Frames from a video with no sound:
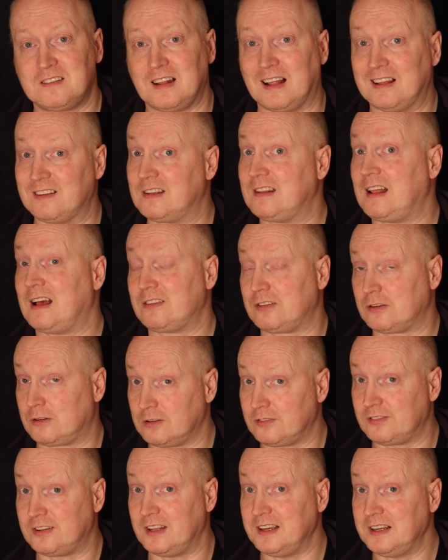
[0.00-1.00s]
That's a
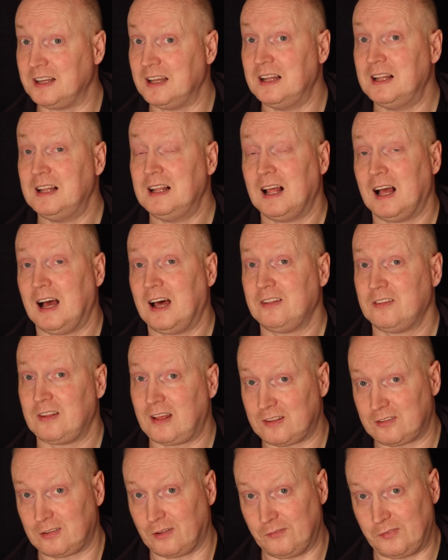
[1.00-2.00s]
good thing, and
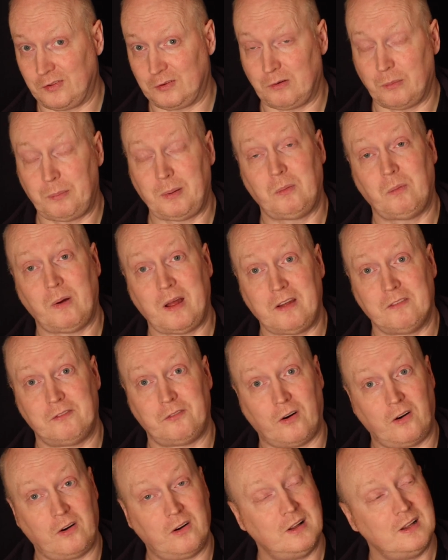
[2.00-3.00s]
that's something we've been waiting
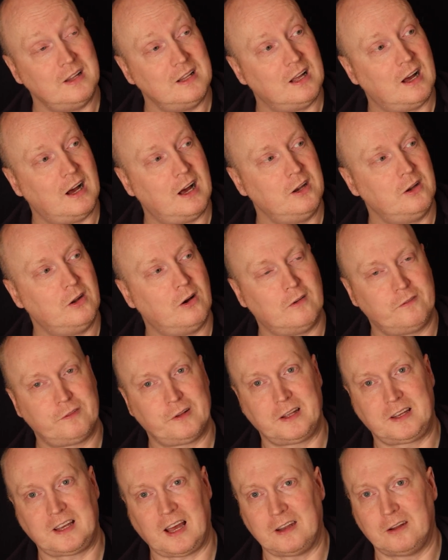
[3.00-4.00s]
for, and
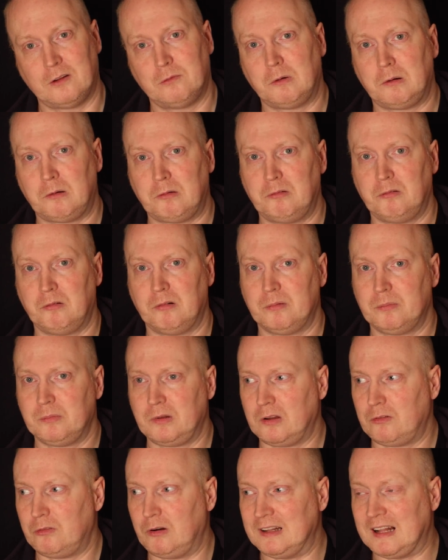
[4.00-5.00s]
hopefully Canon will
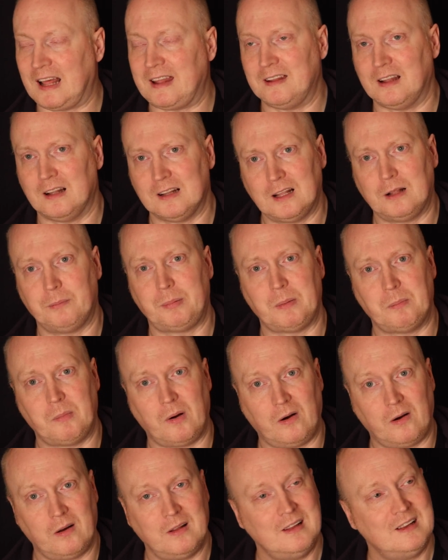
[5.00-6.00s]
relent a little bit
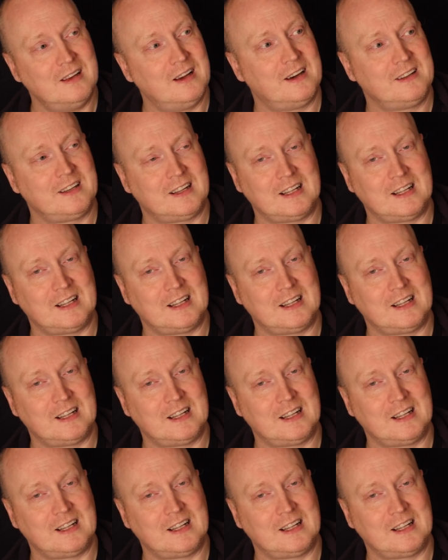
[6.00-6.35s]
more and